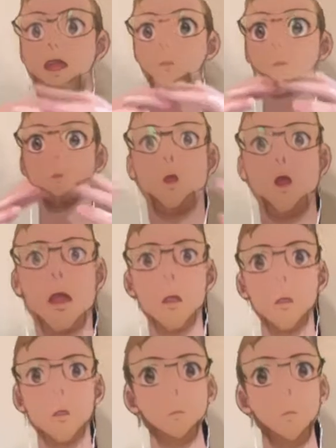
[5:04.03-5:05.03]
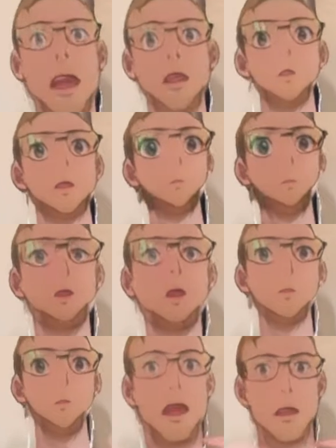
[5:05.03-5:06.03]
if one miner in the pool
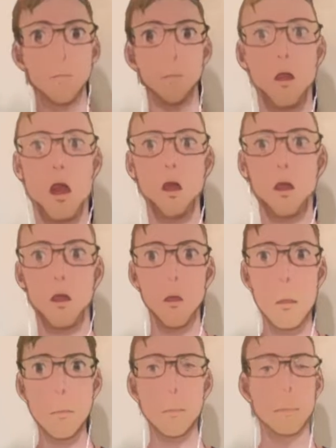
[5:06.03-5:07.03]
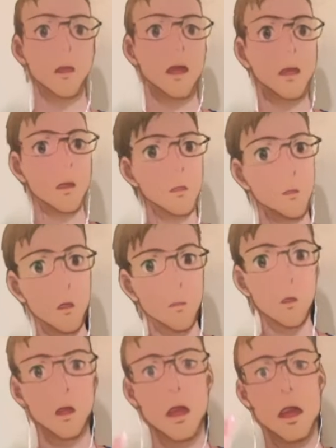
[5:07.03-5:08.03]
finds a block and gets the
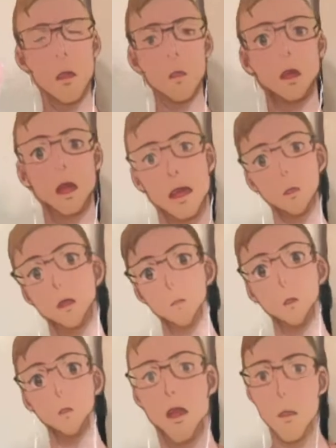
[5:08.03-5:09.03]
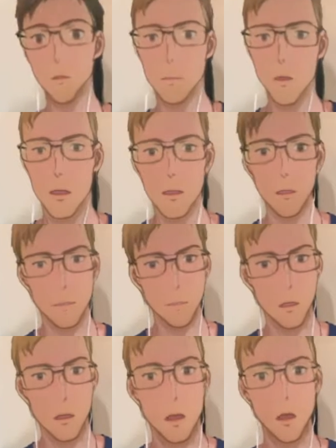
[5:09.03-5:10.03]
reward, he shares it with everybody.
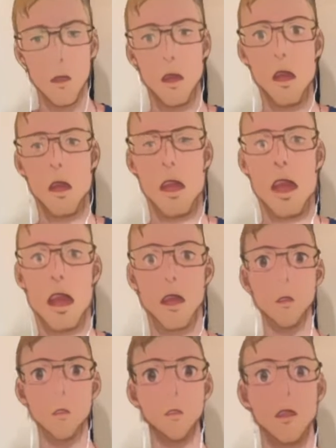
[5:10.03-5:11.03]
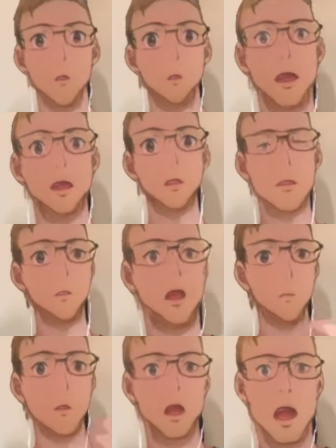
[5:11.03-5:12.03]
And relative
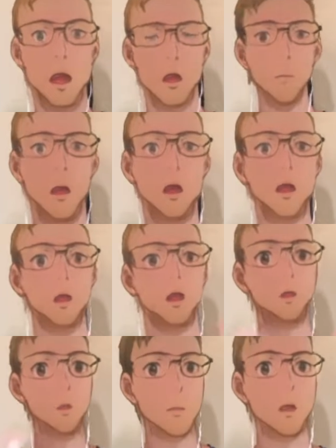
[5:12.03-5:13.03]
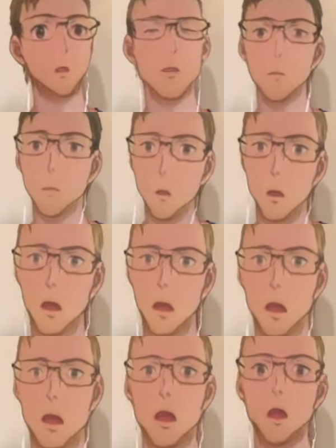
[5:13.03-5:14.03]
how much hashing power you contributed to the pool,
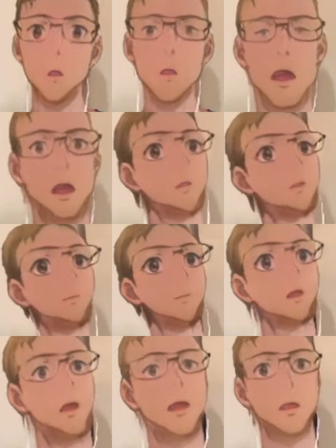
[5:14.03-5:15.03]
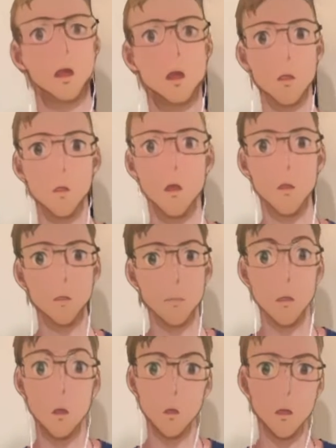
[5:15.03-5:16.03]
you get this percentage of the
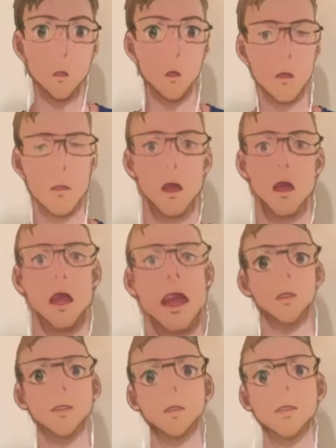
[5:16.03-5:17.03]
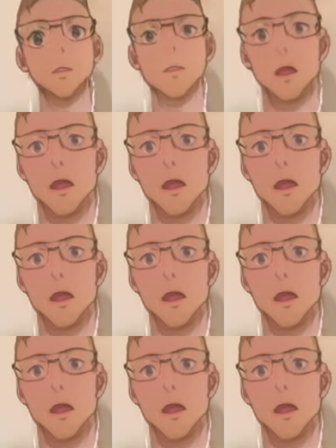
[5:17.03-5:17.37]
block reward. And this is